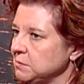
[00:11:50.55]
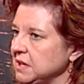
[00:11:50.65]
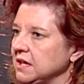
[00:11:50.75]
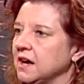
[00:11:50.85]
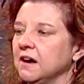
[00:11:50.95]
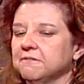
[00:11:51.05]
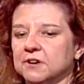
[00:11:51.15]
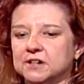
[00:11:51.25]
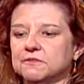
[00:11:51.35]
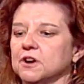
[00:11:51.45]
I mean, a
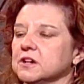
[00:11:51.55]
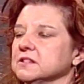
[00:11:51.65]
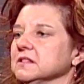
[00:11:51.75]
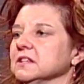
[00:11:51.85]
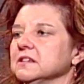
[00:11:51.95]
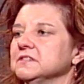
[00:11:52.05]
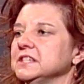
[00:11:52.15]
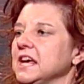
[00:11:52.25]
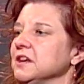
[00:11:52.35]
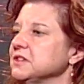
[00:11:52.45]
friend of ours lives
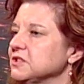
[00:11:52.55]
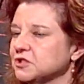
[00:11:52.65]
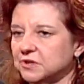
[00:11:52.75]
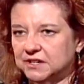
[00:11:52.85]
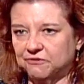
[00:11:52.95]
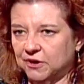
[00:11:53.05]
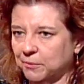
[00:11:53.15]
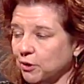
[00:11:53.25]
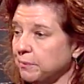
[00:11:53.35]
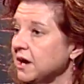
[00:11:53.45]
down the street
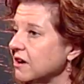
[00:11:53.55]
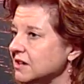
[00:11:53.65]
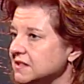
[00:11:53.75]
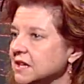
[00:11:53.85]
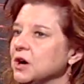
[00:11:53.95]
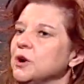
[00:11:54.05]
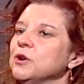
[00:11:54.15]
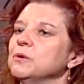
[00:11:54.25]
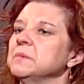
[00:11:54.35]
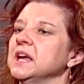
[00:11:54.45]
from her parents'
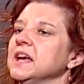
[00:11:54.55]
home, mm-hmm.